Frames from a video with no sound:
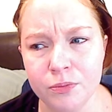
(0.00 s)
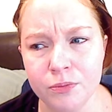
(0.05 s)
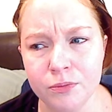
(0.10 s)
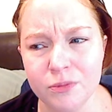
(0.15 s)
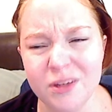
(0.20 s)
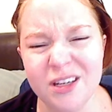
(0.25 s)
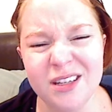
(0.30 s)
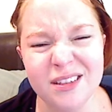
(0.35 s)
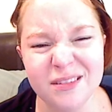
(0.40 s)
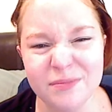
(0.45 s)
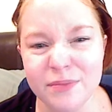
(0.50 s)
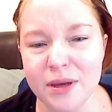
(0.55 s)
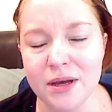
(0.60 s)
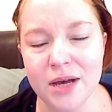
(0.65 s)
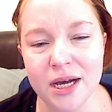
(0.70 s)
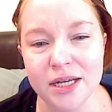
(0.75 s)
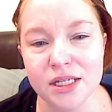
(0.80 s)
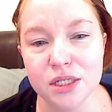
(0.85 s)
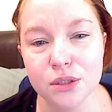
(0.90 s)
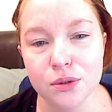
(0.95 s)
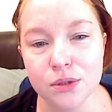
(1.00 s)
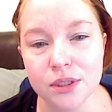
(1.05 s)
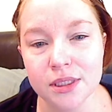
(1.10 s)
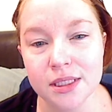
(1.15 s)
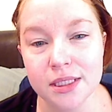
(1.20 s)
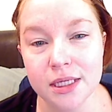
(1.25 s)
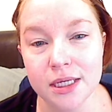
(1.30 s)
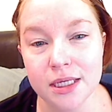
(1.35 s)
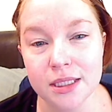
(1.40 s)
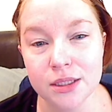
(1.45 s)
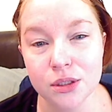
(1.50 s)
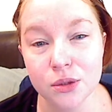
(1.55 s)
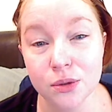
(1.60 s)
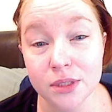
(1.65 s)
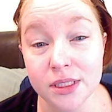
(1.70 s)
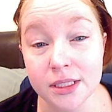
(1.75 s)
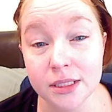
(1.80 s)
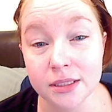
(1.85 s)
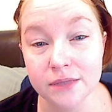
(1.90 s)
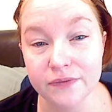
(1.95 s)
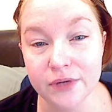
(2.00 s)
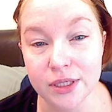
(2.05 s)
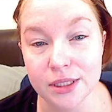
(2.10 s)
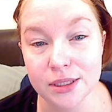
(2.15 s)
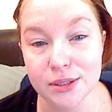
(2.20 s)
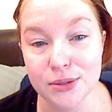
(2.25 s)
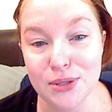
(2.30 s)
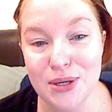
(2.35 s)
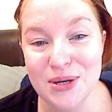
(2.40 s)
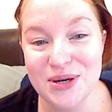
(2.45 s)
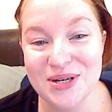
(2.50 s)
Well, about high school, I'd say. Towards the end of high school.